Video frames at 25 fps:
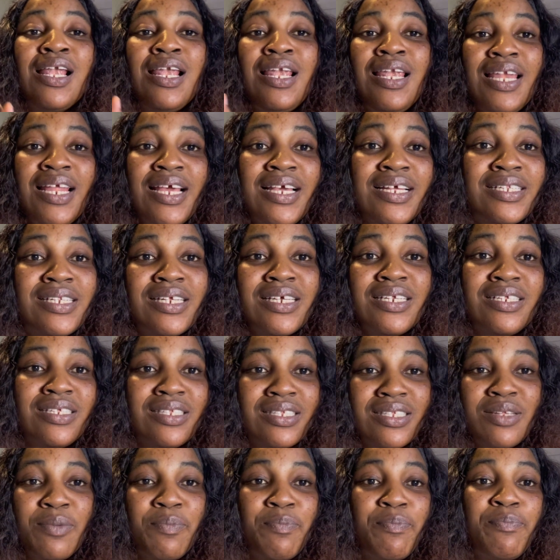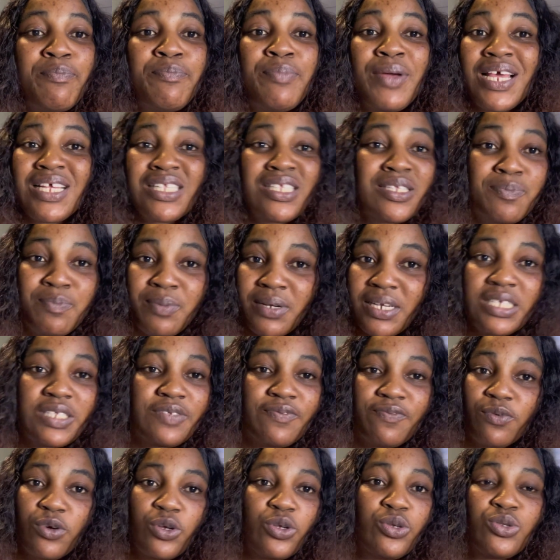LinkedIn is the best place
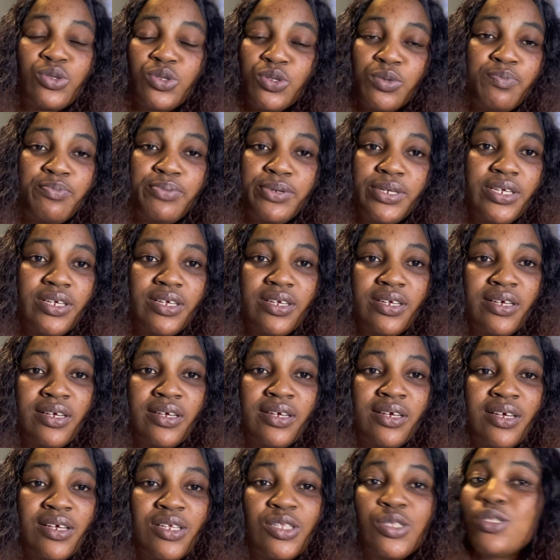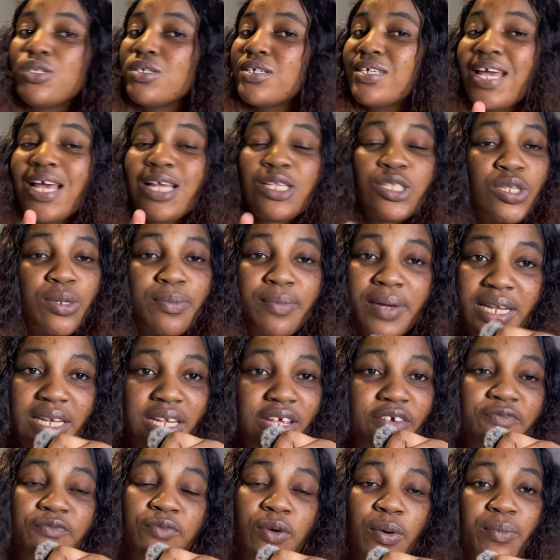for you to be, to get so many
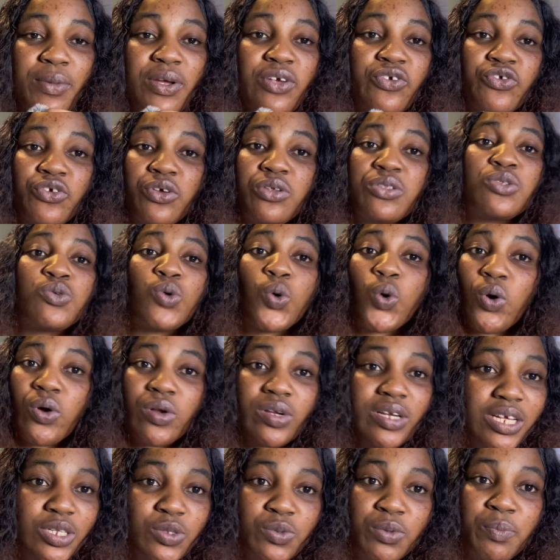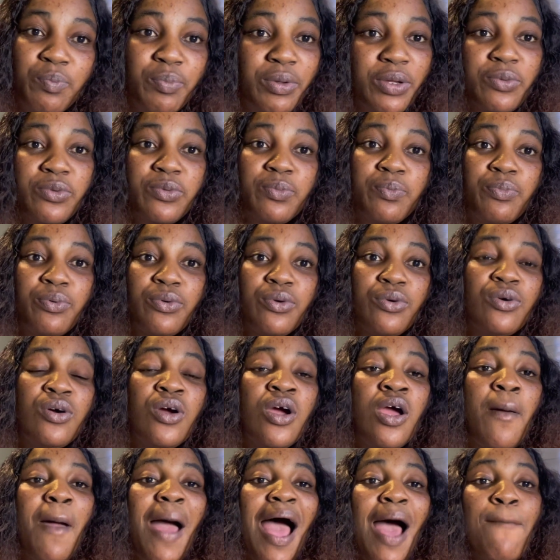information, to connect with people,
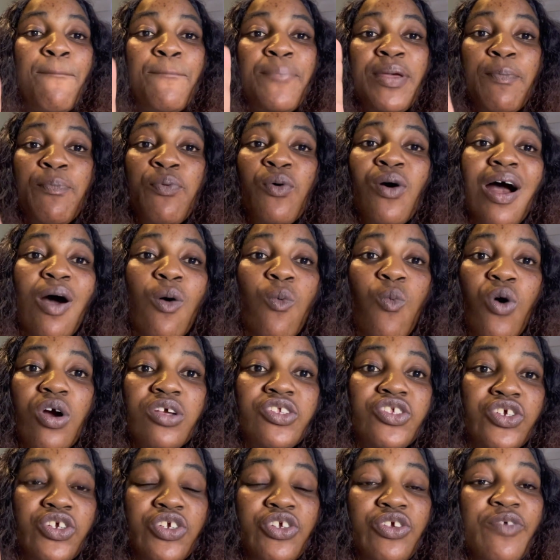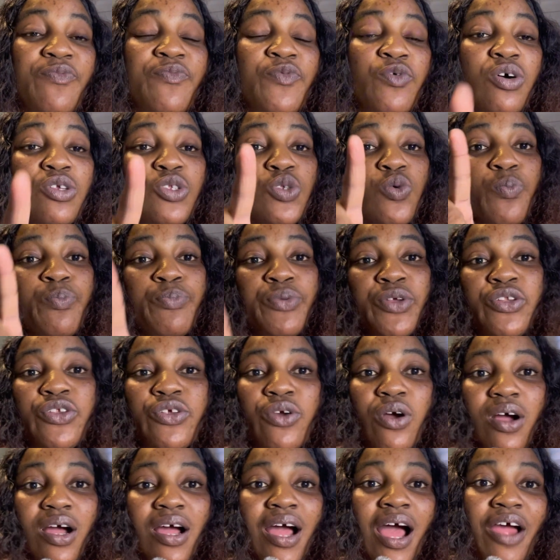and people are watching you. If you want to build
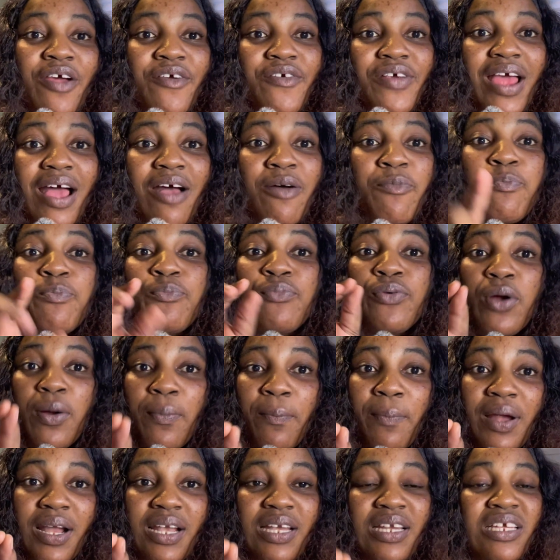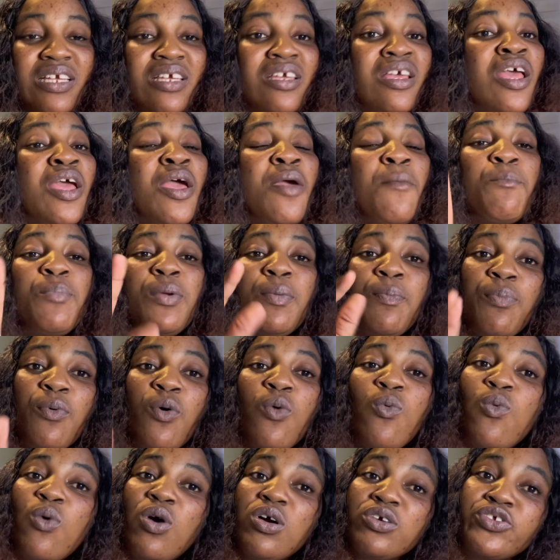your career properly,
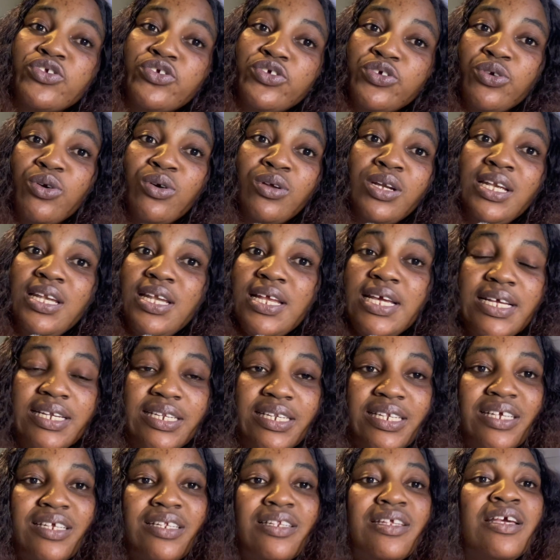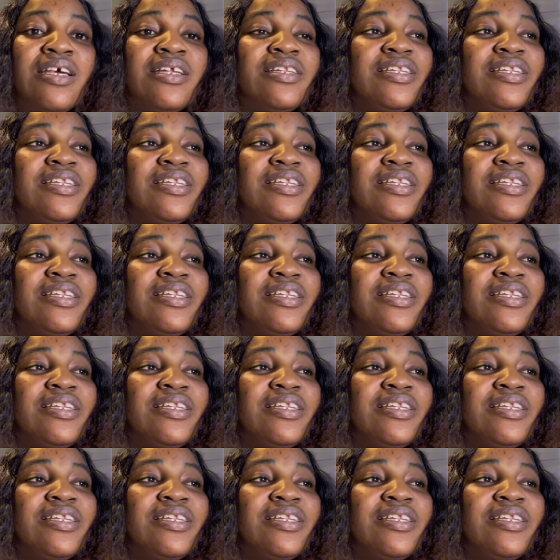people watch you on LinkedIn.